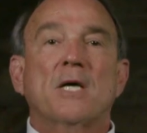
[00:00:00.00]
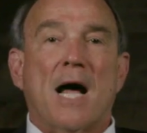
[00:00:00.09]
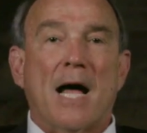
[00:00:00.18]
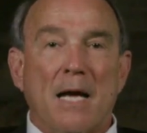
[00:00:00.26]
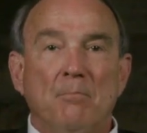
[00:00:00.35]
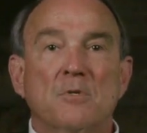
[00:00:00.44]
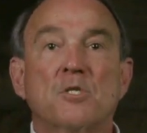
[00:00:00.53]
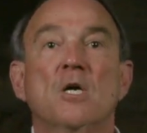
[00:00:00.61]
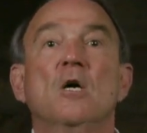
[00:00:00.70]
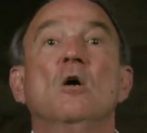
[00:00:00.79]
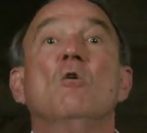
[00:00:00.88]

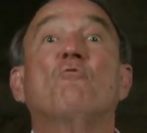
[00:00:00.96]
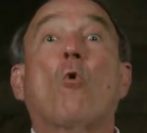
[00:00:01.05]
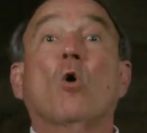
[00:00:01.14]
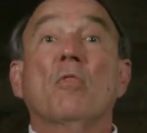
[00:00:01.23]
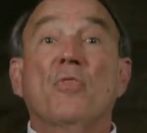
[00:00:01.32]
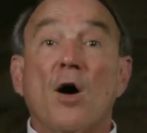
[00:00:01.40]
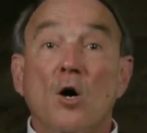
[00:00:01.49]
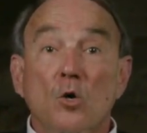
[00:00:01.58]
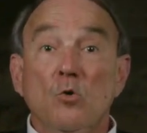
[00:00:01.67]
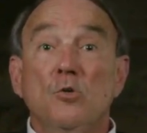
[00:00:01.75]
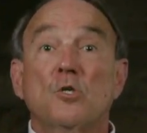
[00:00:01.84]
times for
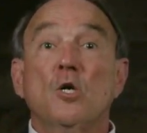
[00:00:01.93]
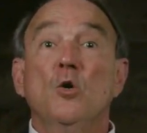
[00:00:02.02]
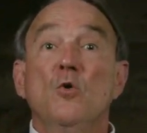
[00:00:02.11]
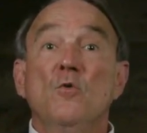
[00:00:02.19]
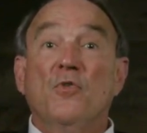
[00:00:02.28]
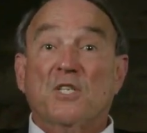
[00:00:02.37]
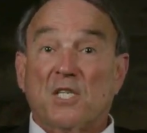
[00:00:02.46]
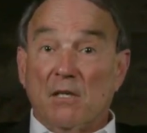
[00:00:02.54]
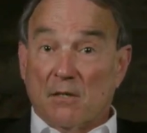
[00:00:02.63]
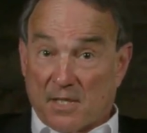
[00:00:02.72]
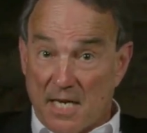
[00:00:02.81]
those who
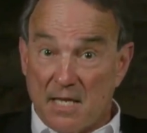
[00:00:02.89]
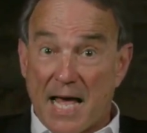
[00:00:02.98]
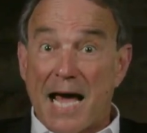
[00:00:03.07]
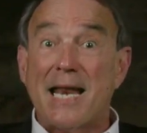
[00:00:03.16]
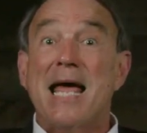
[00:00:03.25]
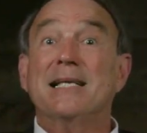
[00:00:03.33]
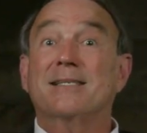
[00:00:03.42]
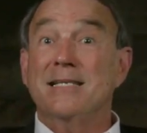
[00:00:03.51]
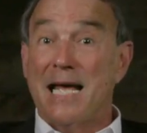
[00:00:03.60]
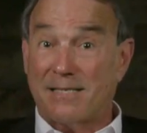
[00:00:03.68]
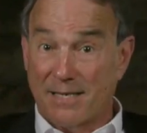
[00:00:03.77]
see that
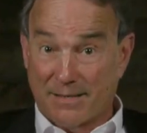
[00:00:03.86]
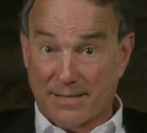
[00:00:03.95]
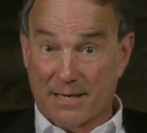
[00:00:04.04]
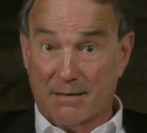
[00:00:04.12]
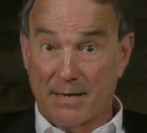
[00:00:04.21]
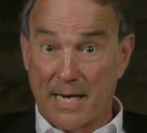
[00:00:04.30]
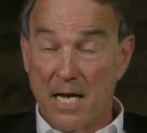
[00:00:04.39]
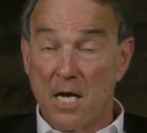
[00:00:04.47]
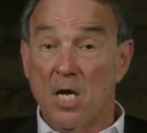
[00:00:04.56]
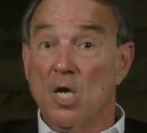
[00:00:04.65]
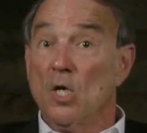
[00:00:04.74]
as necessary.
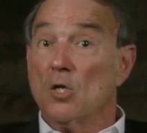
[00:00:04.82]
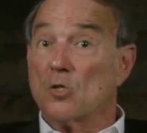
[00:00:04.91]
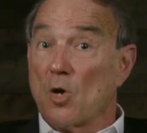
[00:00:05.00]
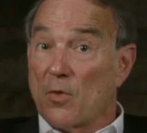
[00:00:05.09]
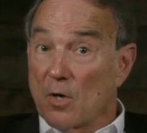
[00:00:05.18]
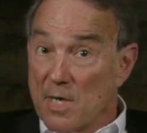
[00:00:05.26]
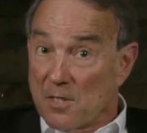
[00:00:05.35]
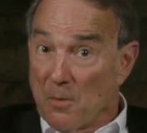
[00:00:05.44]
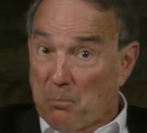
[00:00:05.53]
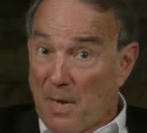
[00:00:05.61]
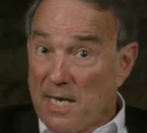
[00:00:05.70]
So there
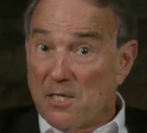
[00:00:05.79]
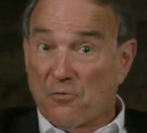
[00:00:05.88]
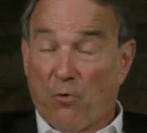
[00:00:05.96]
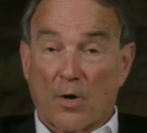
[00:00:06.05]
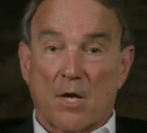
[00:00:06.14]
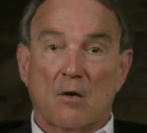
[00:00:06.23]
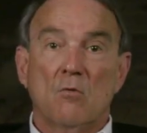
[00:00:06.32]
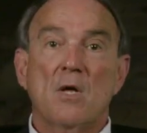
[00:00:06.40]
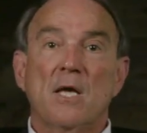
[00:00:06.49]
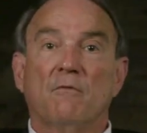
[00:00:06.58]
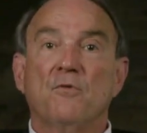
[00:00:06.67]
is a place for
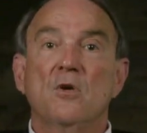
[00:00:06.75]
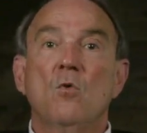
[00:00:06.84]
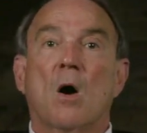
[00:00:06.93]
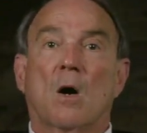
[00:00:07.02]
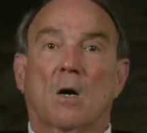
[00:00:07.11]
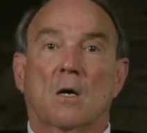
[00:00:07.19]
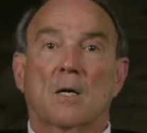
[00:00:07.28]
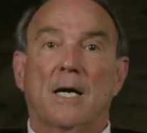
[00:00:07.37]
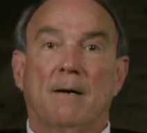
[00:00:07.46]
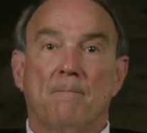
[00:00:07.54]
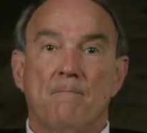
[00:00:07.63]
you if you
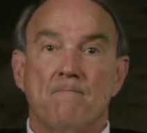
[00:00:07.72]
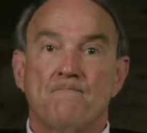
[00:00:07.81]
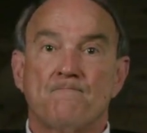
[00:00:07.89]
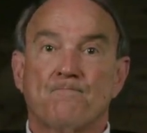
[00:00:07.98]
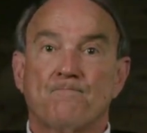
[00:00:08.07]
are um,